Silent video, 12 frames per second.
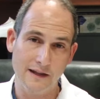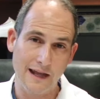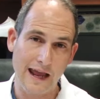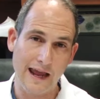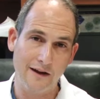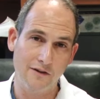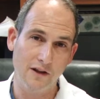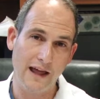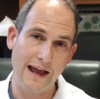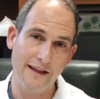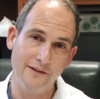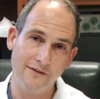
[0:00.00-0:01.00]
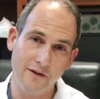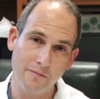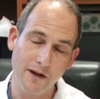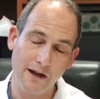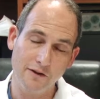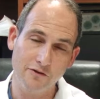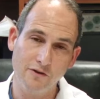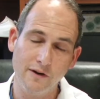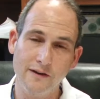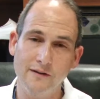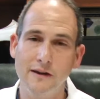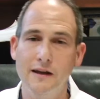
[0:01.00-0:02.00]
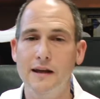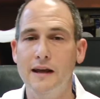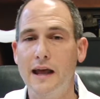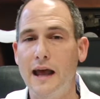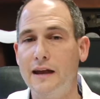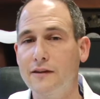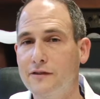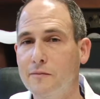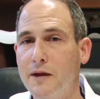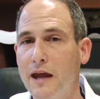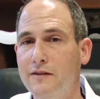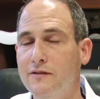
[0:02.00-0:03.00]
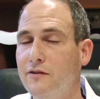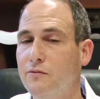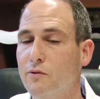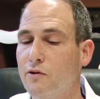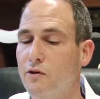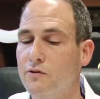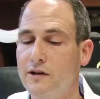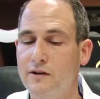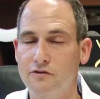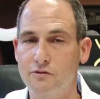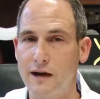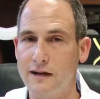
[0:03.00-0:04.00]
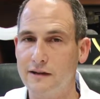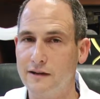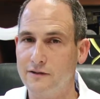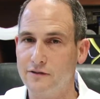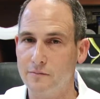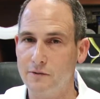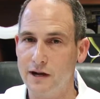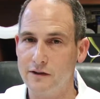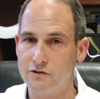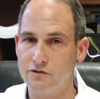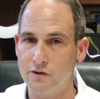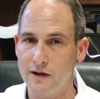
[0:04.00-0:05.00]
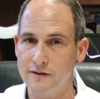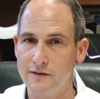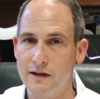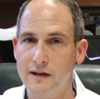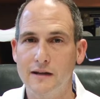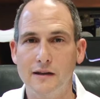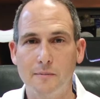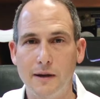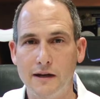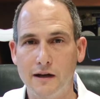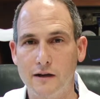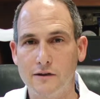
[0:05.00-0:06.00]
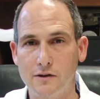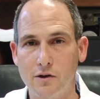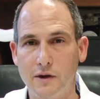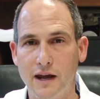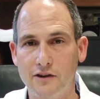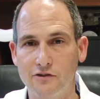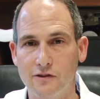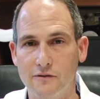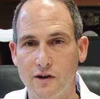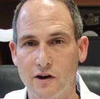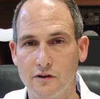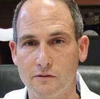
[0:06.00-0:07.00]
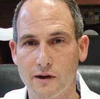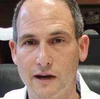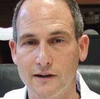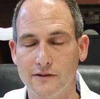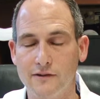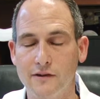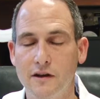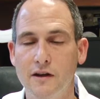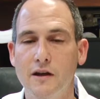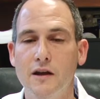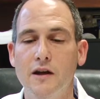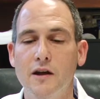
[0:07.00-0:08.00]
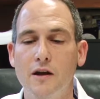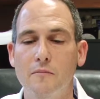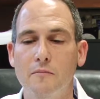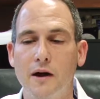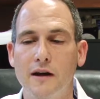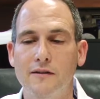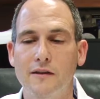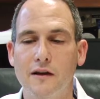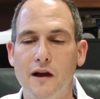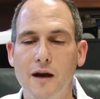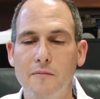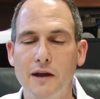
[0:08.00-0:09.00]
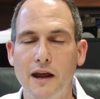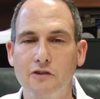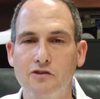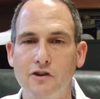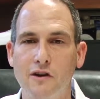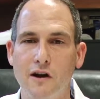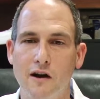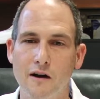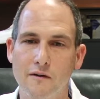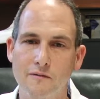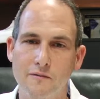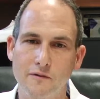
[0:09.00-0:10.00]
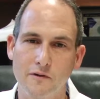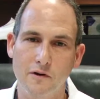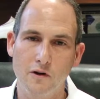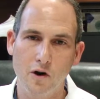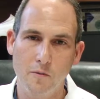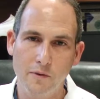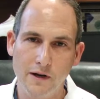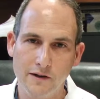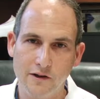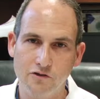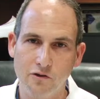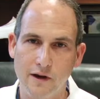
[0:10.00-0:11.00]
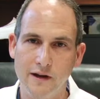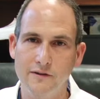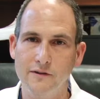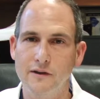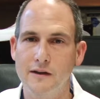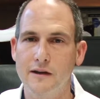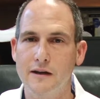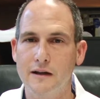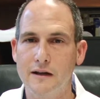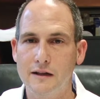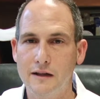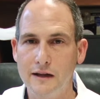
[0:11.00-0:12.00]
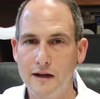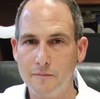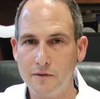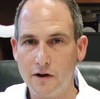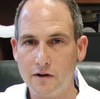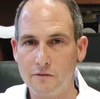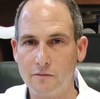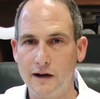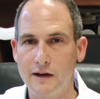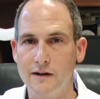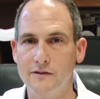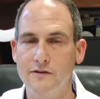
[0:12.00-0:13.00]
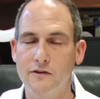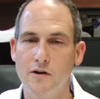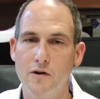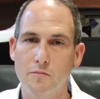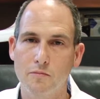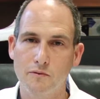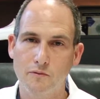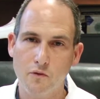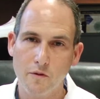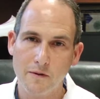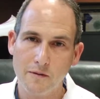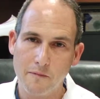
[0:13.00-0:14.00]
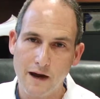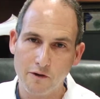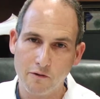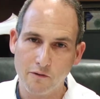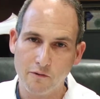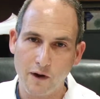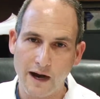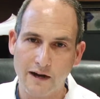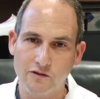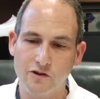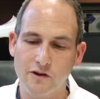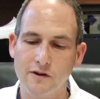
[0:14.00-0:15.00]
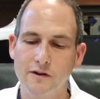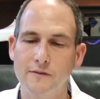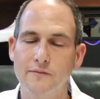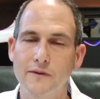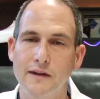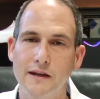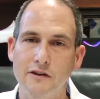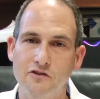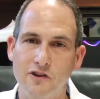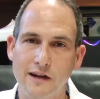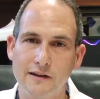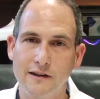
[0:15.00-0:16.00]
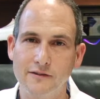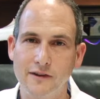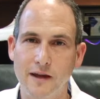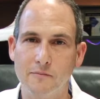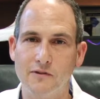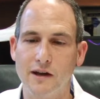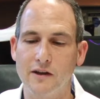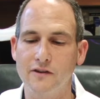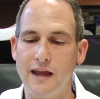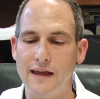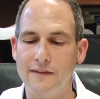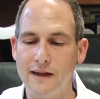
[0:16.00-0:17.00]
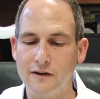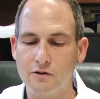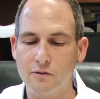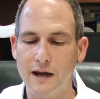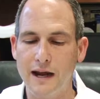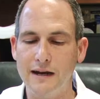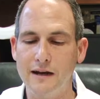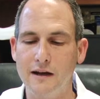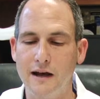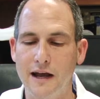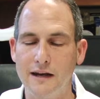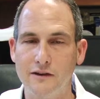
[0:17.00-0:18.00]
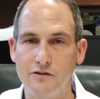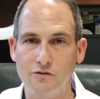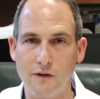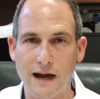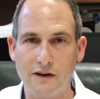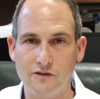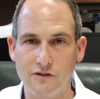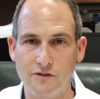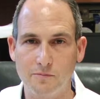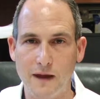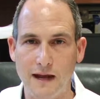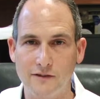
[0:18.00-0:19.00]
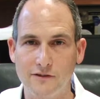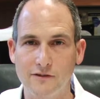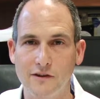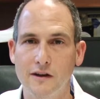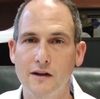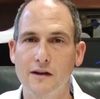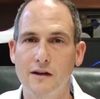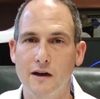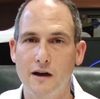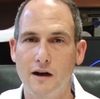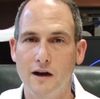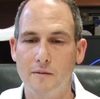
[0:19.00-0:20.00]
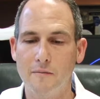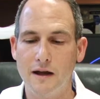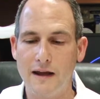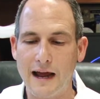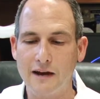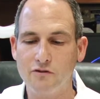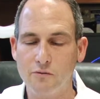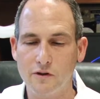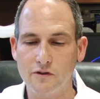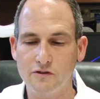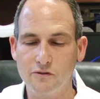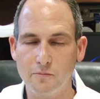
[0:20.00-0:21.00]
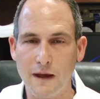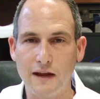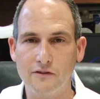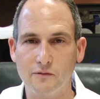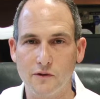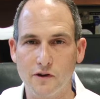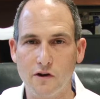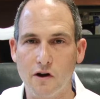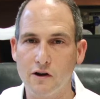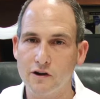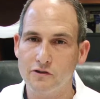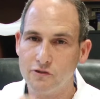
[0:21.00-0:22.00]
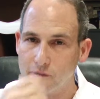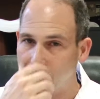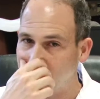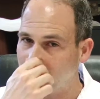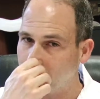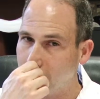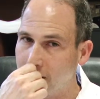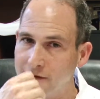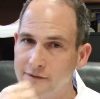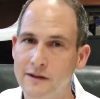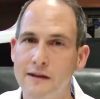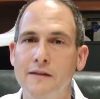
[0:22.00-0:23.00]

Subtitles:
the ankle and the subtalar joint. And in some cases we're only distracting the subtalar joint, depending on the location of the arthritis. But the combination of opening the joint, cleaning up the arthritis, performing microfracture, injecting stem cells, and then creating a distraction space, an actual space for the cartilage to regenerate,